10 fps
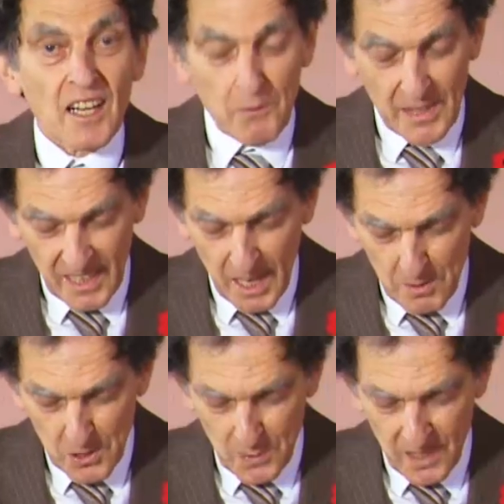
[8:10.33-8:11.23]
We come
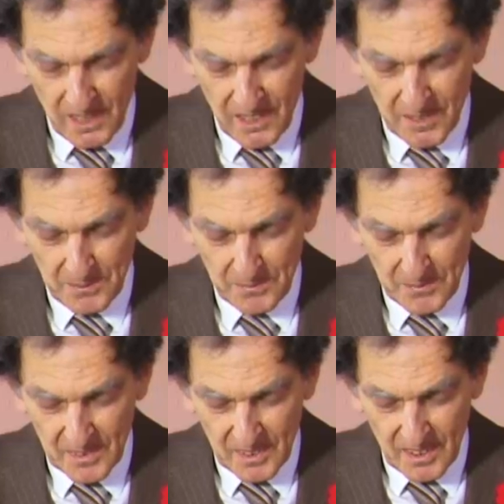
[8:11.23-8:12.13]
as we are.
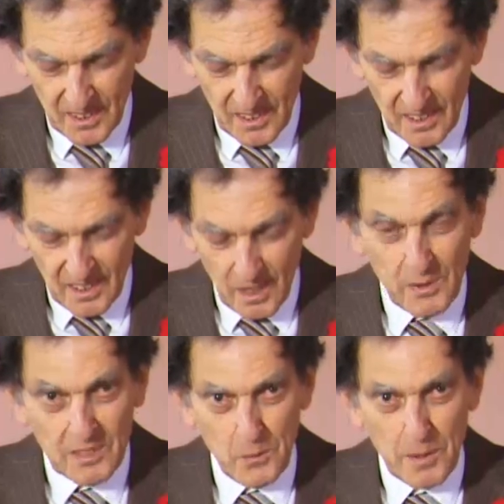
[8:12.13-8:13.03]
And
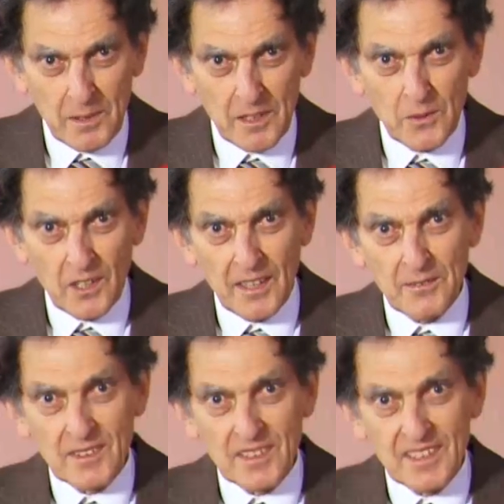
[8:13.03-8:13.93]
when the women arrived,